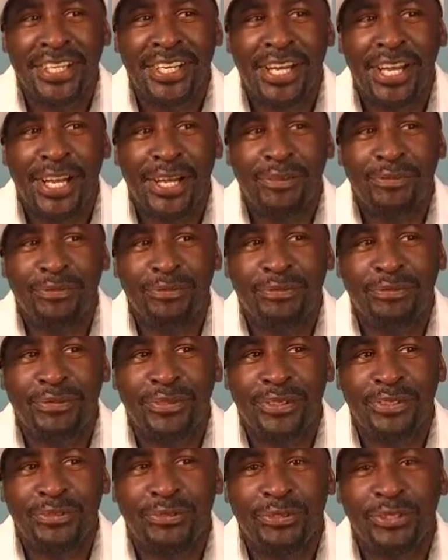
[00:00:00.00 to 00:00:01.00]

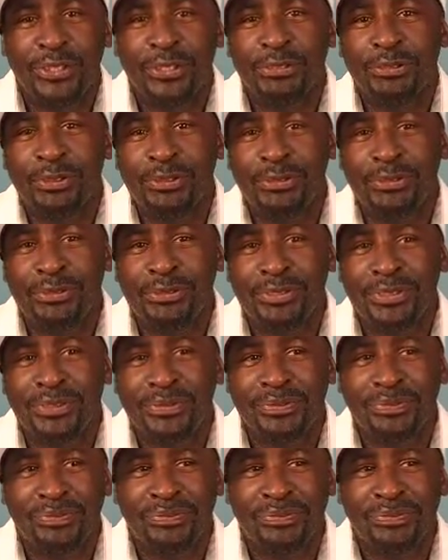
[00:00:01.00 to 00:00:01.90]
for truth.